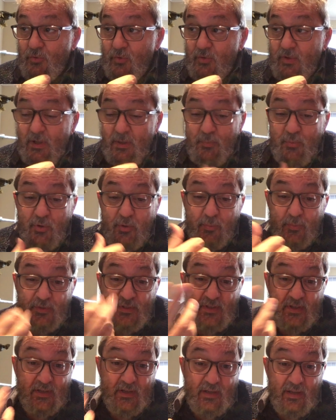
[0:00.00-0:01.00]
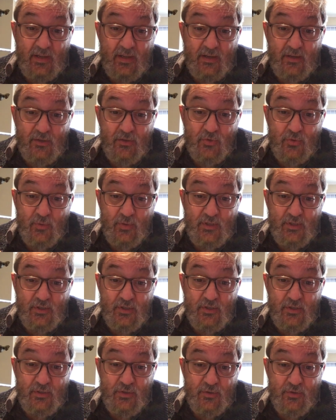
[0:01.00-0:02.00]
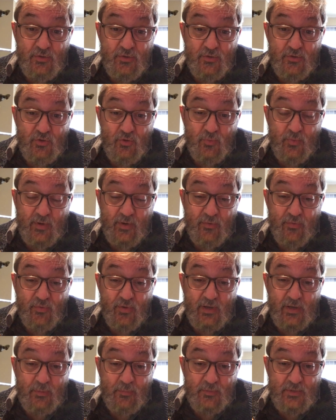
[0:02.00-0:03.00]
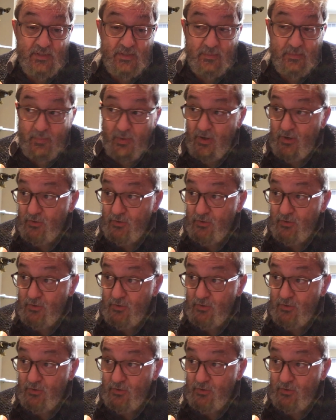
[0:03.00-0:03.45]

For that purpose, I'd like to introduce you to my friend Mr.